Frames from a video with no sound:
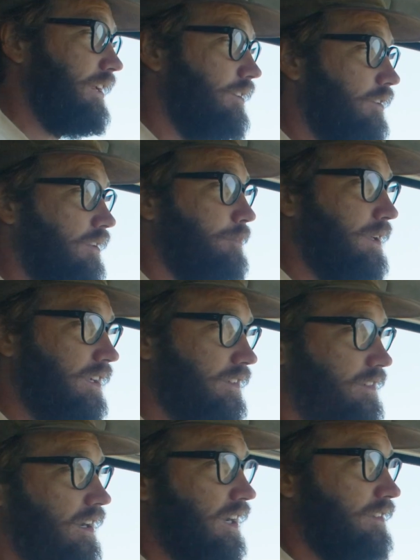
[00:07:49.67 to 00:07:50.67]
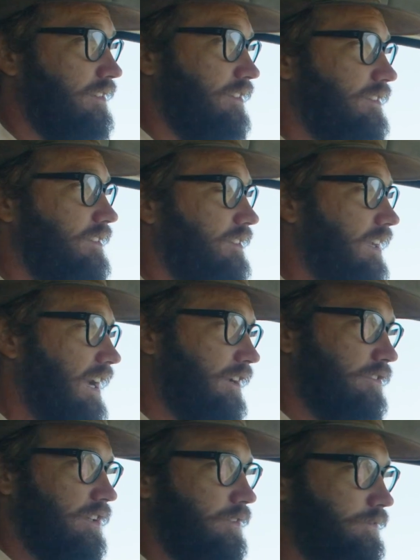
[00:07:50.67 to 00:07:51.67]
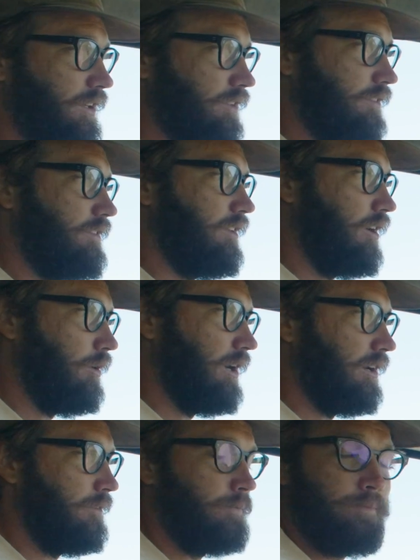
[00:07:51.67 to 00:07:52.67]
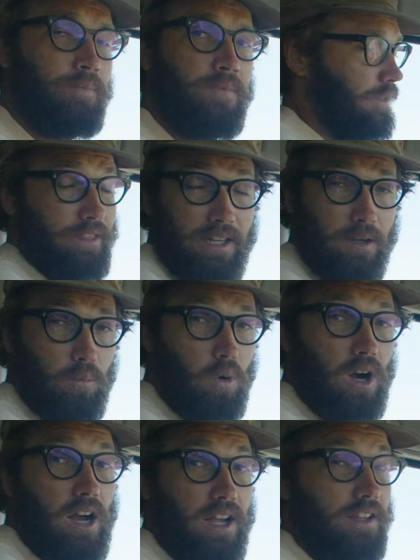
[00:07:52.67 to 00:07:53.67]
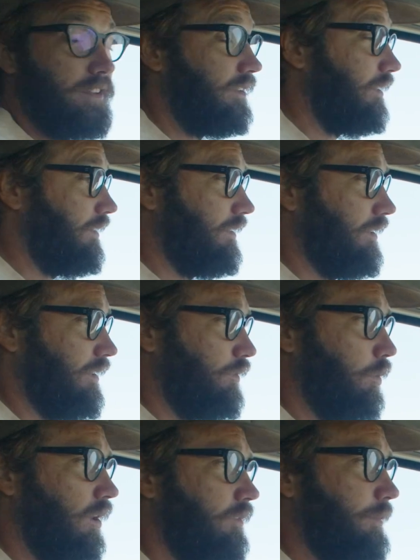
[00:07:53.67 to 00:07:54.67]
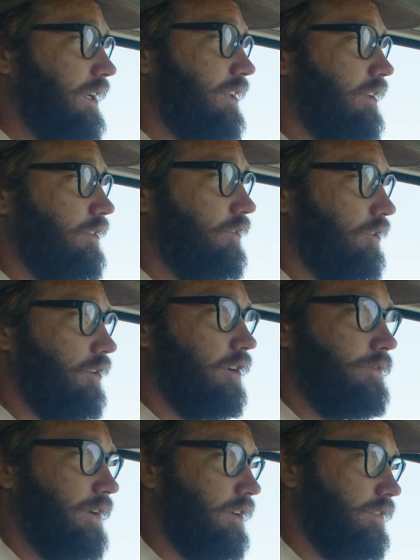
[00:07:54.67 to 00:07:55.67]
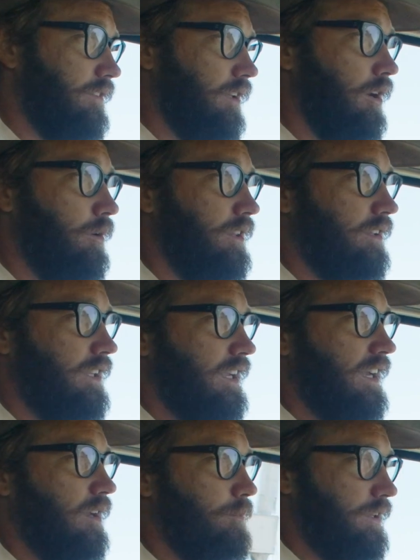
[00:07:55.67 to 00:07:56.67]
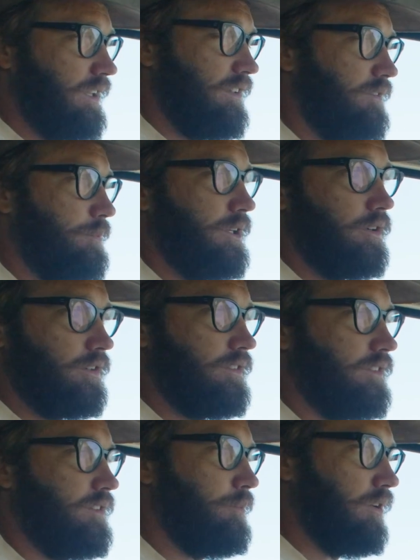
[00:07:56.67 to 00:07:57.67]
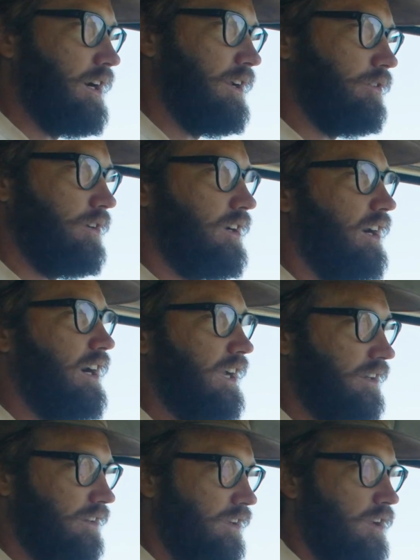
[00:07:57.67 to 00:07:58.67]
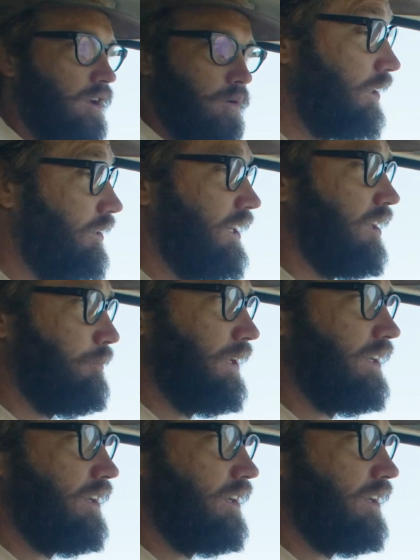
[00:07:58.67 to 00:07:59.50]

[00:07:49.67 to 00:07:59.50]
meter or the bigger sizes actually feel slower. I think why the 12 meter Enduro felt slower than the amp is because it's a bridle kite. When you get a